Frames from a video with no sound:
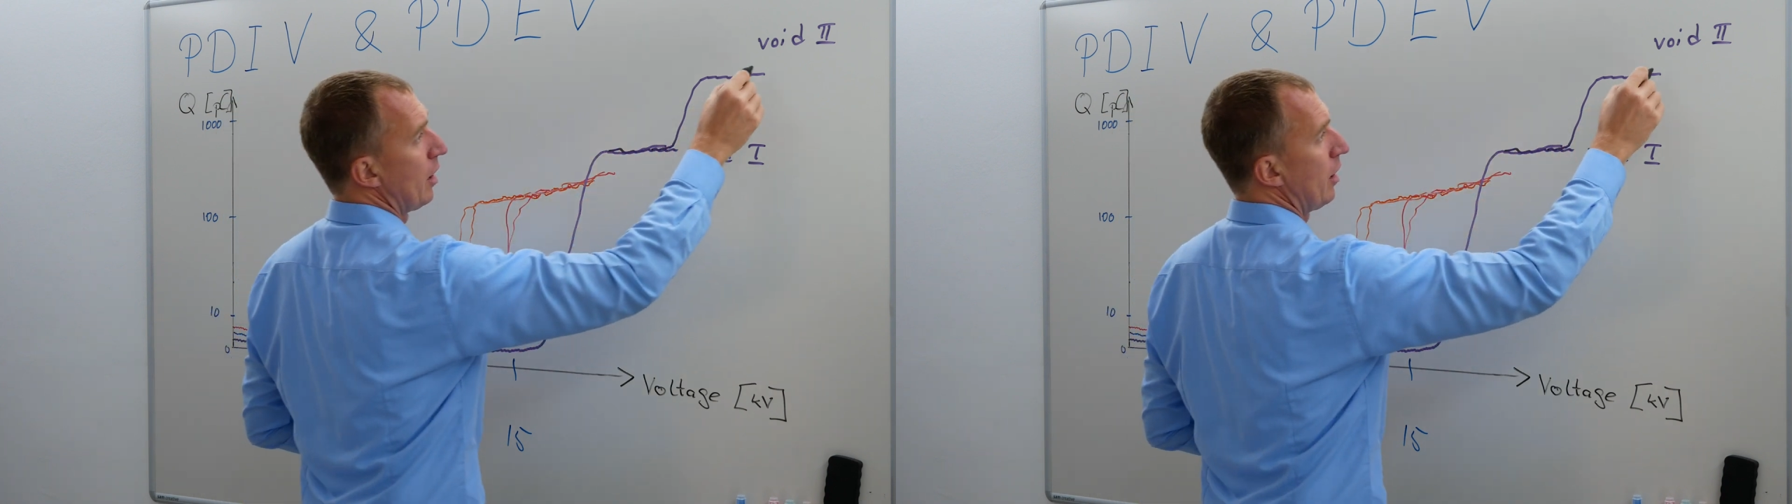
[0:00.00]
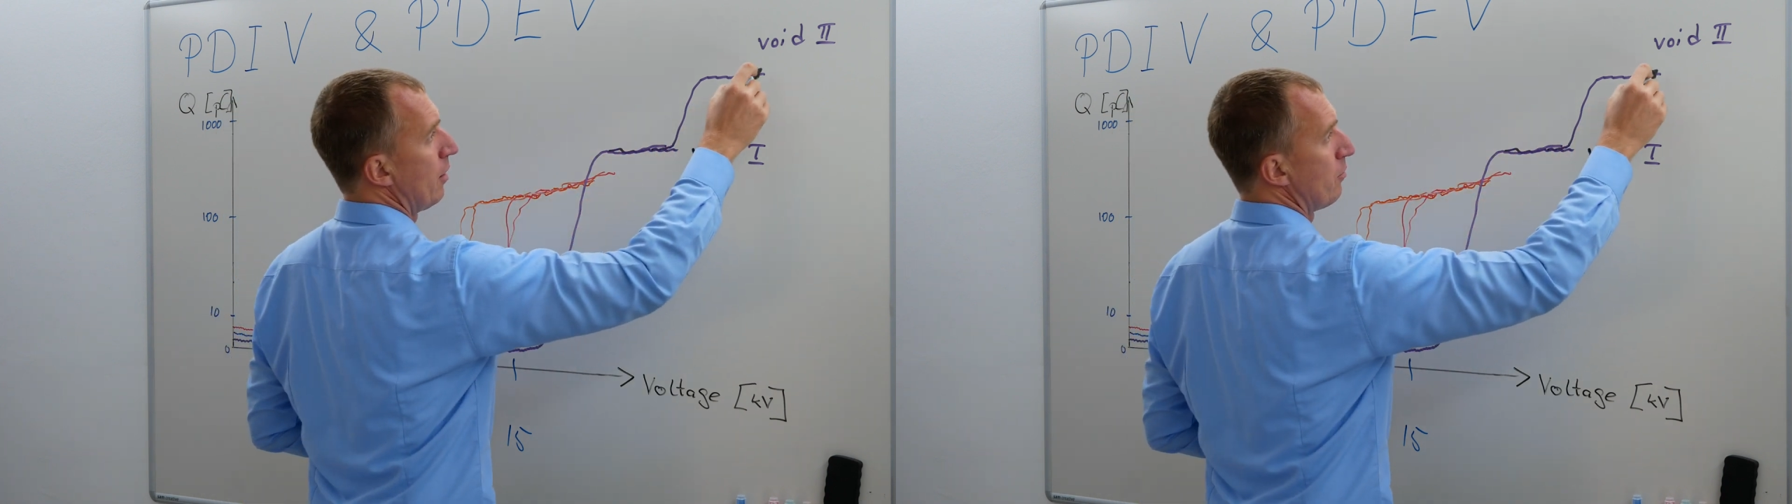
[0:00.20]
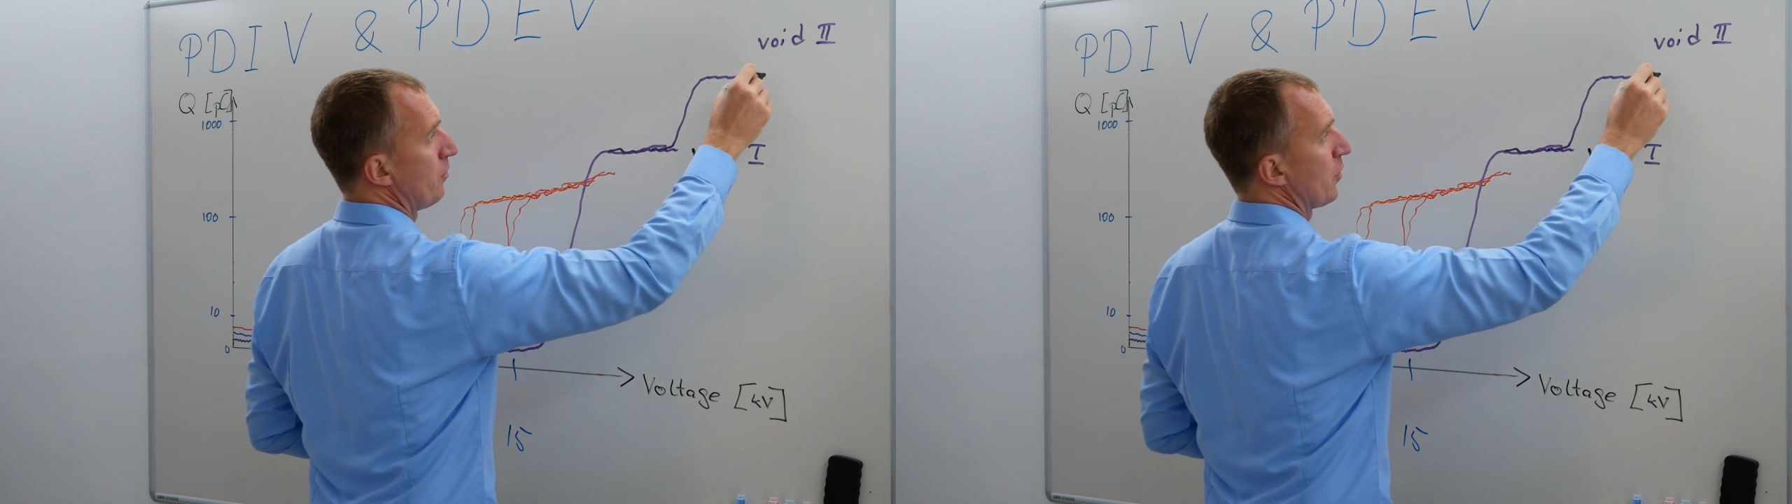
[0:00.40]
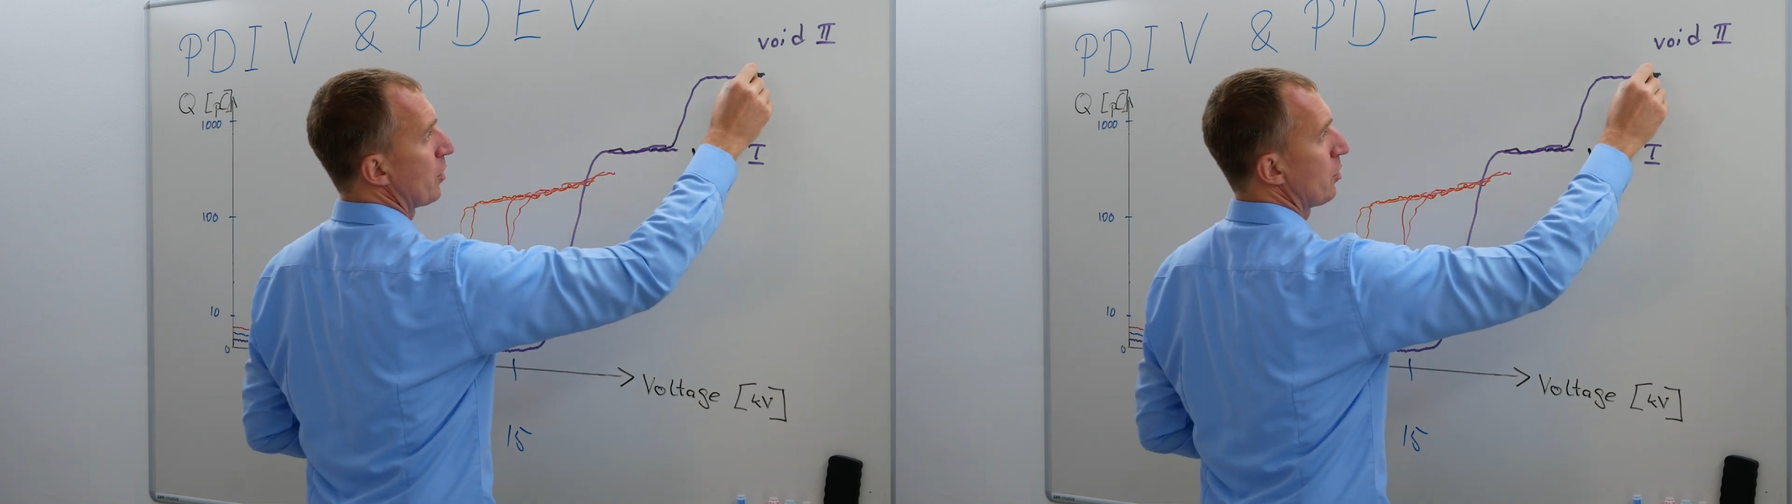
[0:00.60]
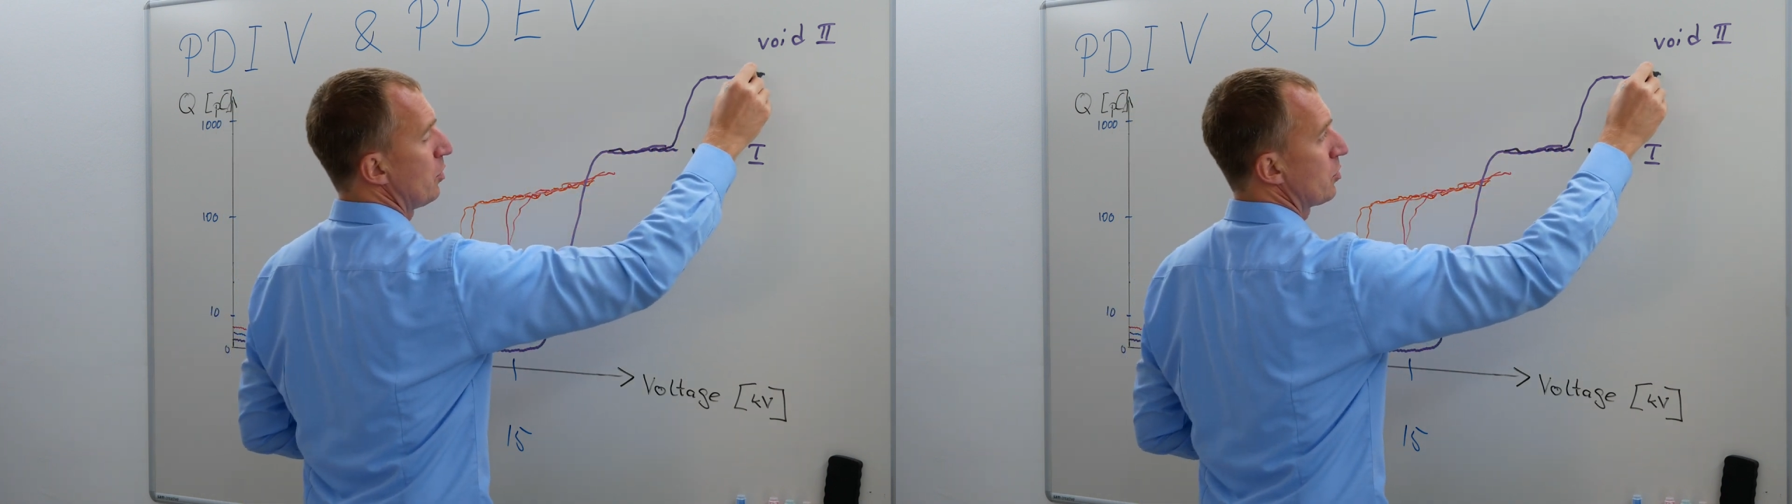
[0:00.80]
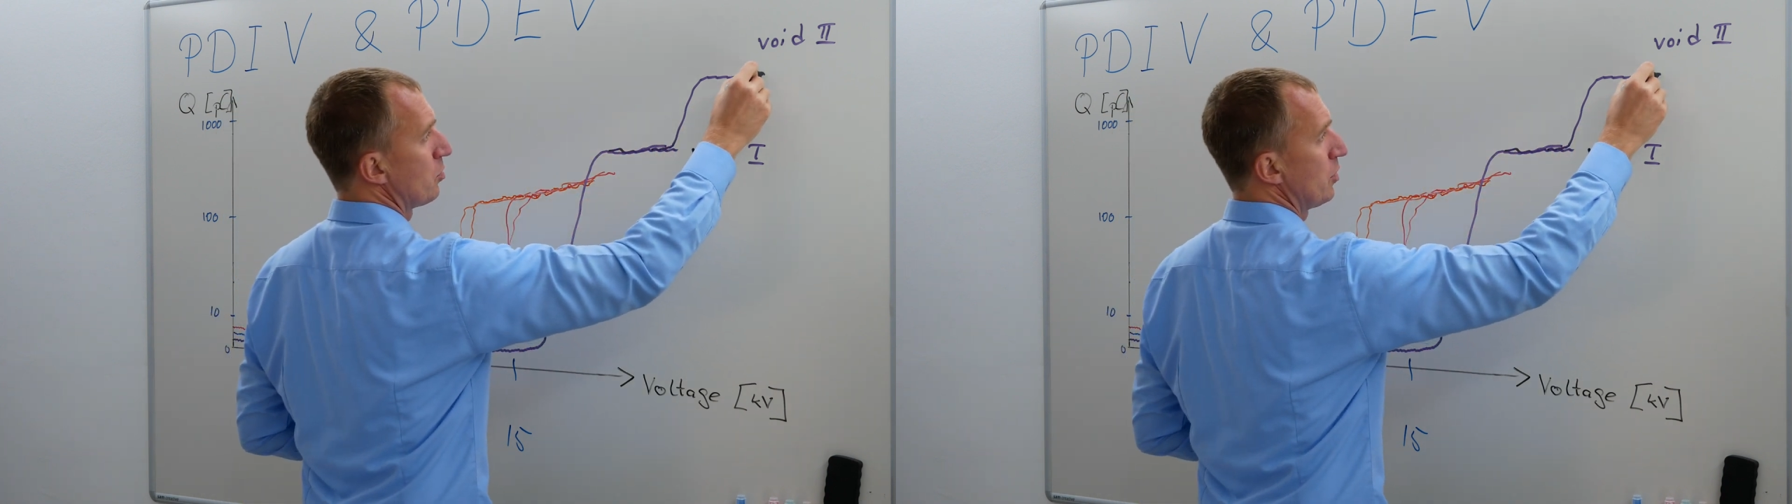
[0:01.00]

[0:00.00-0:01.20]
Um, you're going to